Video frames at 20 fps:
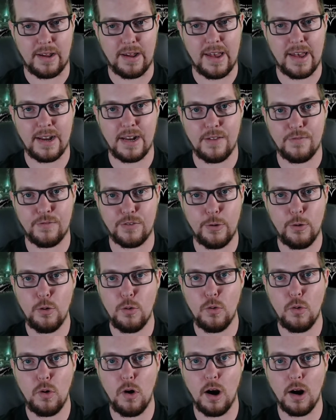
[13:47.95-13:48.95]
And if
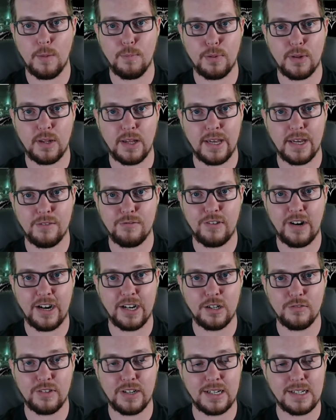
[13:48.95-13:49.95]
you are playing
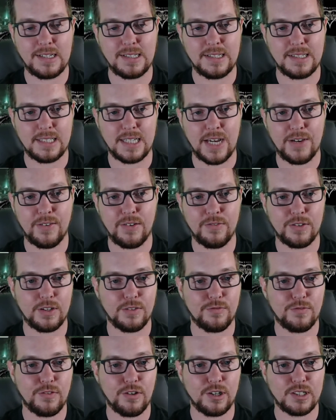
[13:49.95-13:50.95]
Final Fantasy VII for the
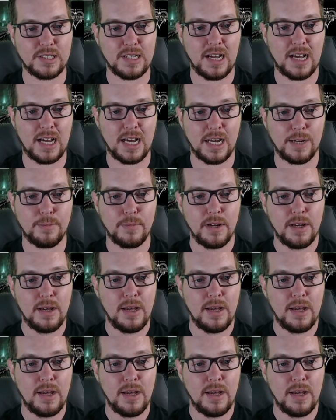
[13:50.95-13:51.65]
first time,